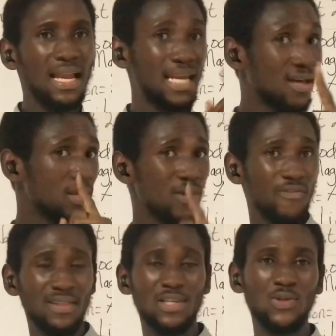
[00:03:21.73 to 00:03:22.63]
Now that we have
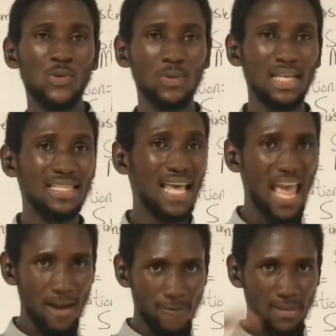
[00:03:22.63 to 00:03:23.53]
understood that
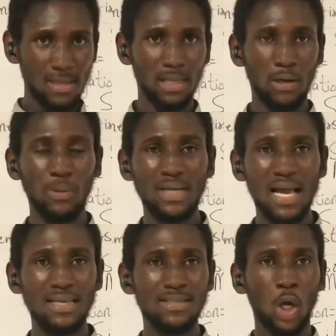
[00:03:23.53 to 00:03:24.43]
everything around
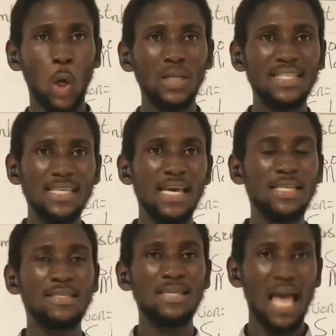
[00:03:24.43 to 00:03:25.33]
us
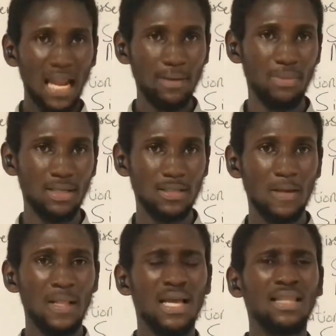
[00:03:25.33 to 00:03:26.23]
contains elements,
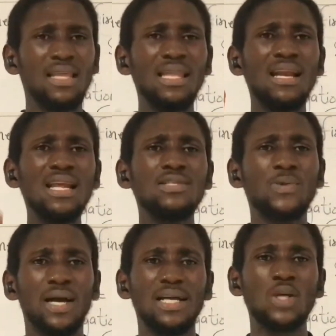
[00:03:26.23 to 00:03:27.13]
then let's
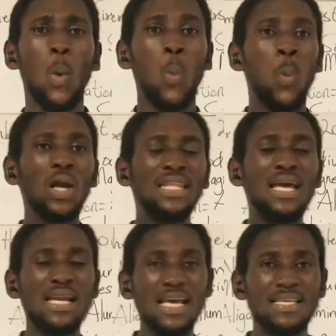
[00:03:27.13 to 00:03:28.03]
look at what
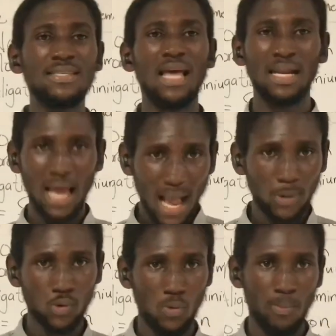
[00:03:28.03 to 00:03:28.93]
then is an
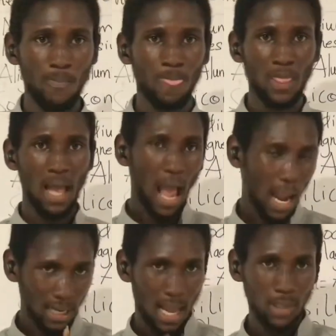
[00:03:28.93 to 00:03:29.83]
atom.
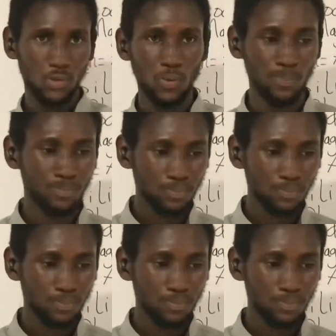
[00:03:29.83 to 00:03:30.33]
An atom.